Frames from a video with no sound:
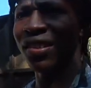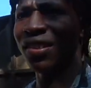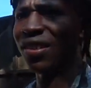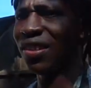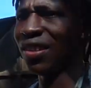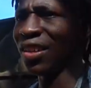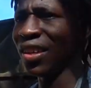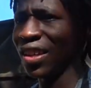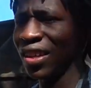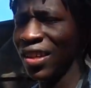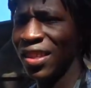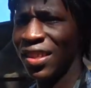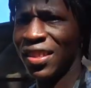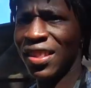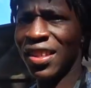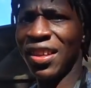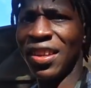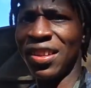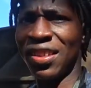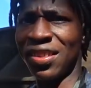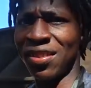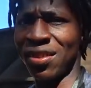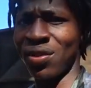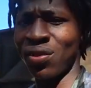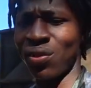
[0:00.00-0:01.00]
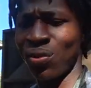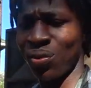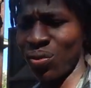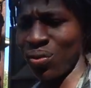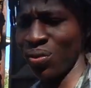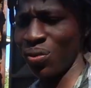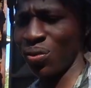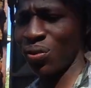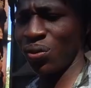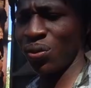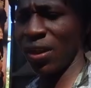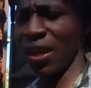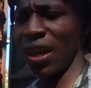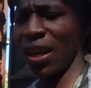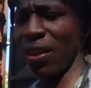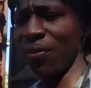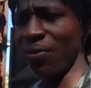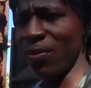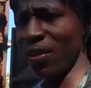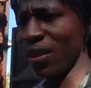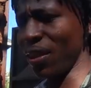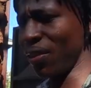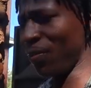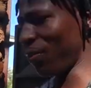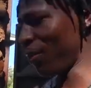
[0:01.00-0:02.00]
Yeah, that's true. Life
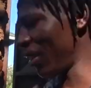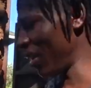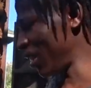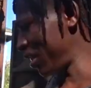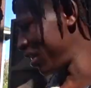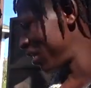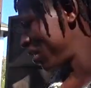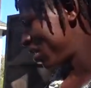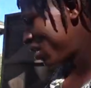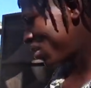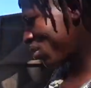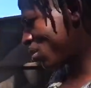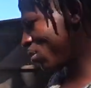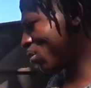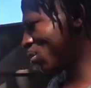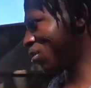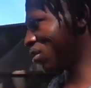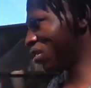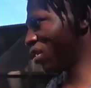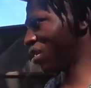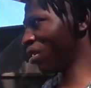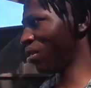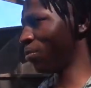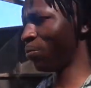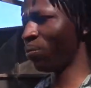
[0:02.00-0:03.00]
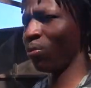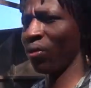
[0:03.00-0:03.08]
in the village is so cheap.